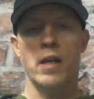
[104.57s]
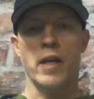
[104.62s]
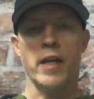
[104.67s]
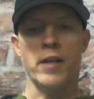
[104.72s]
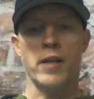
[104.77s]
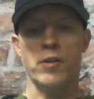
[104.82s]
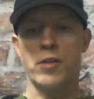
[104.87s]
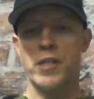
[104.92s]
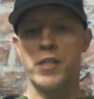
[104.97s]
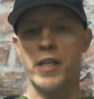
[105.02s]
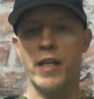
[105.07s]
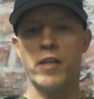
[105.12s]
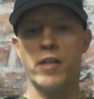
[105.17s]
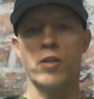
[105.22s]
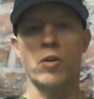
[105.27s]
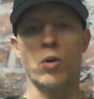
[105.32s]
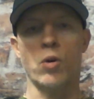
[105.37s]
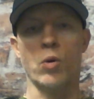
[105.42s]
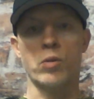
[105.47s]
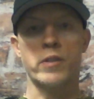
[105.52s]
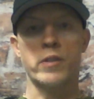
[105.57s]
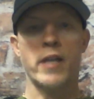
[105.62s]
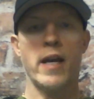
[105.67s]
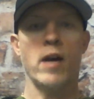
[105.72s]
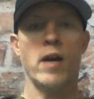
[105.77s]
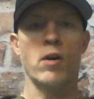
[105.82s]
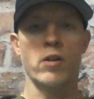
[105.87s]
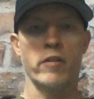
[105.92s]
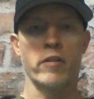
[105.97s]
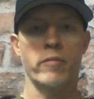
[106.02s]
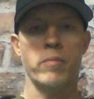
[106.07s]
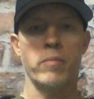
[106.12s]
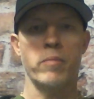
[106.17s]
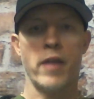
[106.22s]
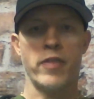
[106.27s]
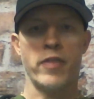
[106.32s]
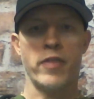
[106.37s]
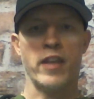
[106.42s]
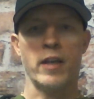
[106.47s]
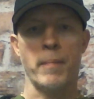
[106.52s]
And you said your whole town of,
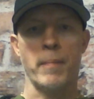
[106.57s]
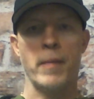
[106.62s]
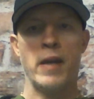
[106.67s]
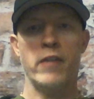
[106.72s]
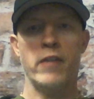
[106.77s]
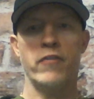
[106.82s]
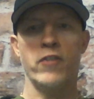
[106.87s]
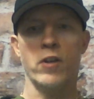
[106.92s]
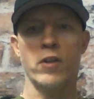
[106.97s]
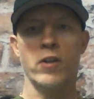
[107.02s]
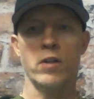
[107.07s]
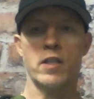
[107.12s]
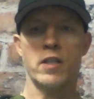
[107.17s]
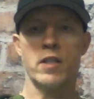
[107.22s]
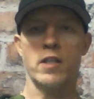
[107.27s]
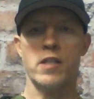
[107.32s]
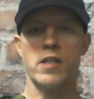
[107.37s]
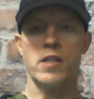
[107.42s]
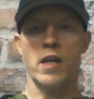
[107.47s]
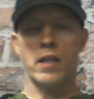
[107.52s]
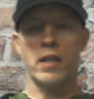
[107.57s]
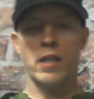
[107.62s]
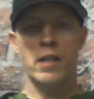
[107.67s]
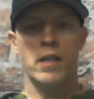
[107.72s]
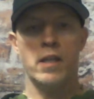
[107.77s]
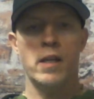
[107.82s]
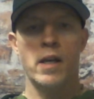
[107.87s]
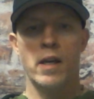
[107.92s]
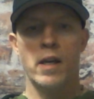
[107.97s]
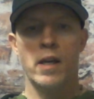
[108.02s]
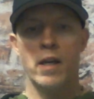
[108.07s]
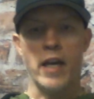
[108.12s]
I think, Mayfield, Kentucky